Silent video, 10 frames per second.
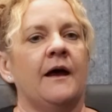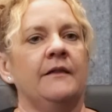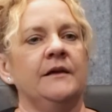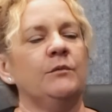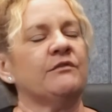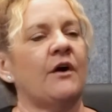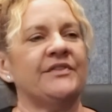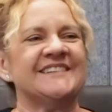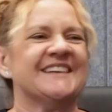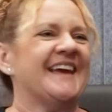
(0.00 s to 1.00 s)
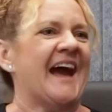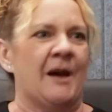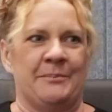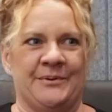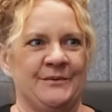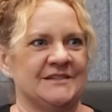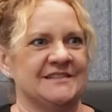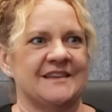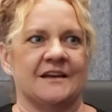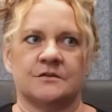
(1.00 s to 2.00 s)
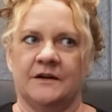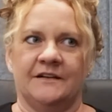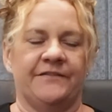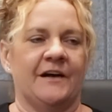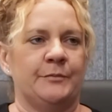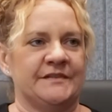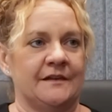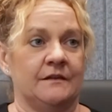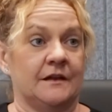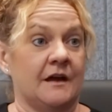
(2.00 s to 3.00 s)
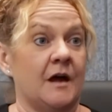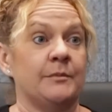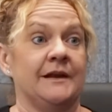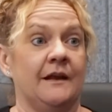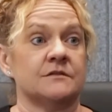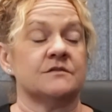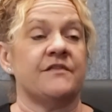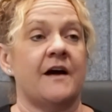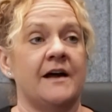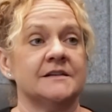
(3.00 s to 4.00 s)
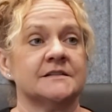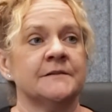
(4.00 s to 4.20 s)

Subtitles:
And then we've got this gap, which is that 25% that can't be electrified.